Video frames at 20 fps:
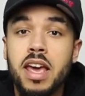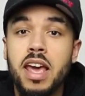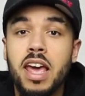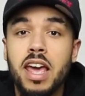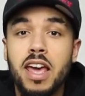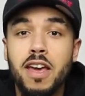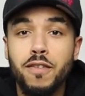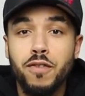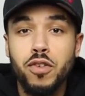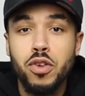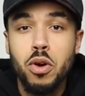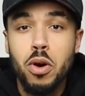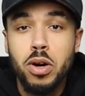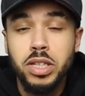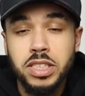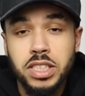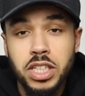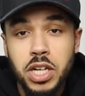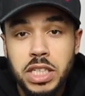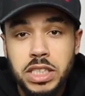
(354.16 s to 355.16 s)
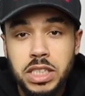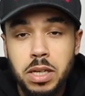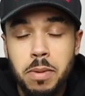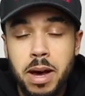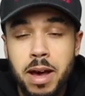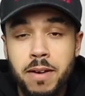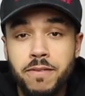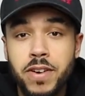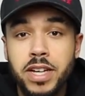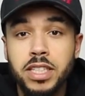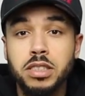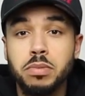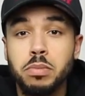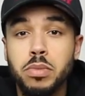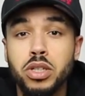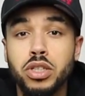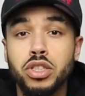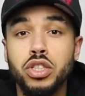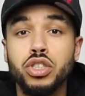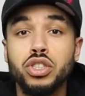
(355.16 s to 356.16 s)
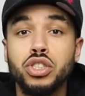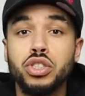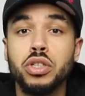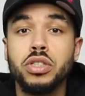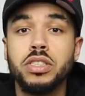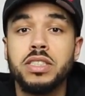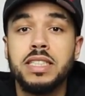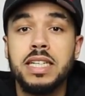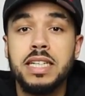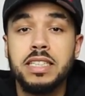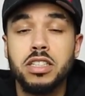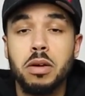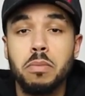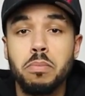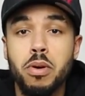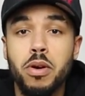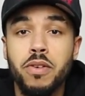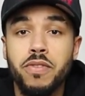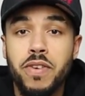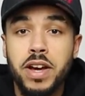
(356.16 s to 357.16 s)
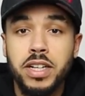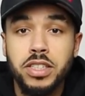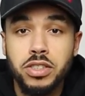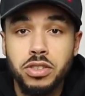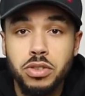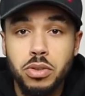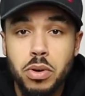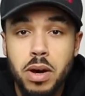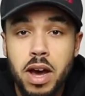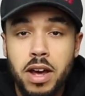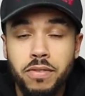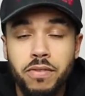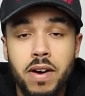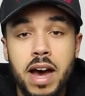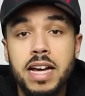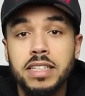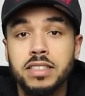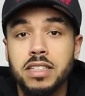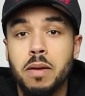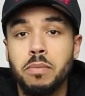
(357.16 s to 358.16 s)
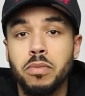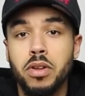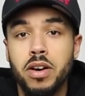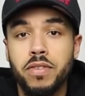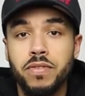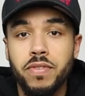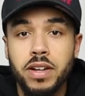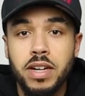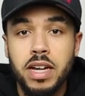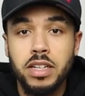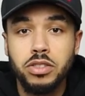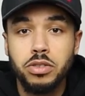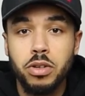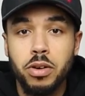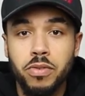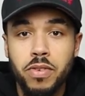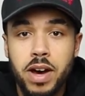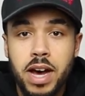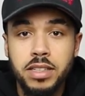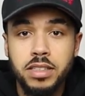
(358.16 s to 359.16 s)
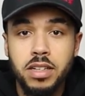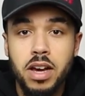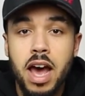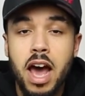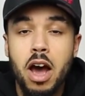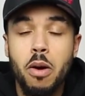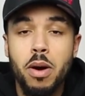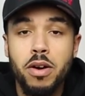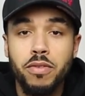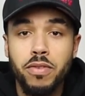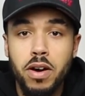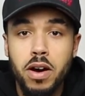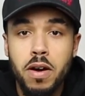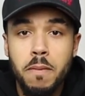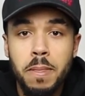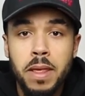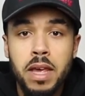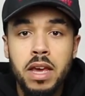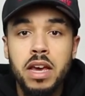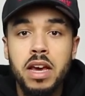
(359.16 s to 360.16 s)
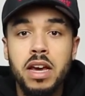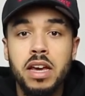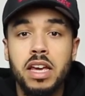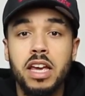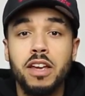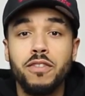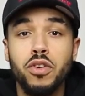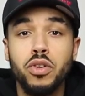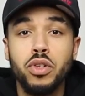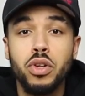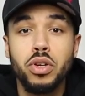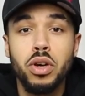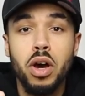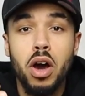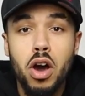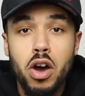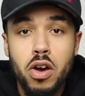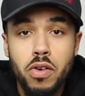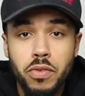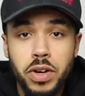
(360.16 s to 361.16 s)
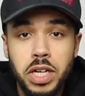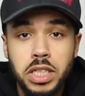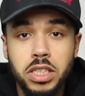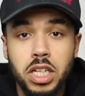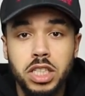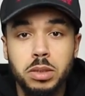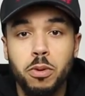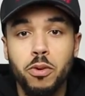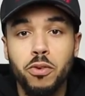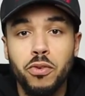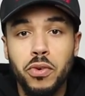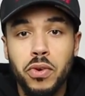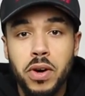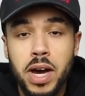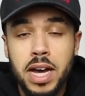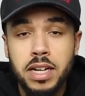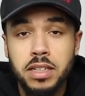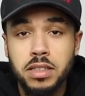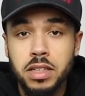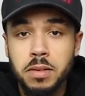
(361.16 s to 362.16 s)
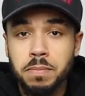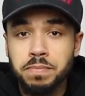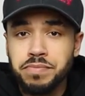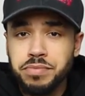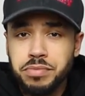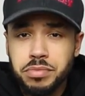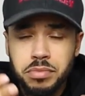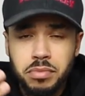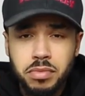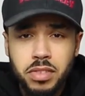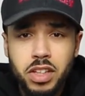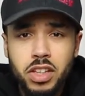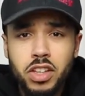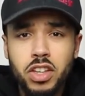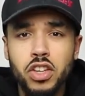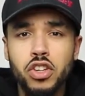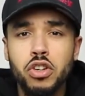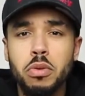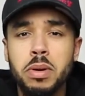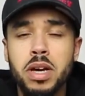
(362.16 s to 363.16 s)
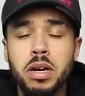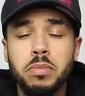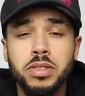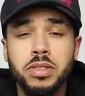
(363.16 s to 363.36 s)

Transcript: If you are serious about investment, you should seek some professional advice. I'm not a financial advisor. However, if you do your own research beforehand, you'll be able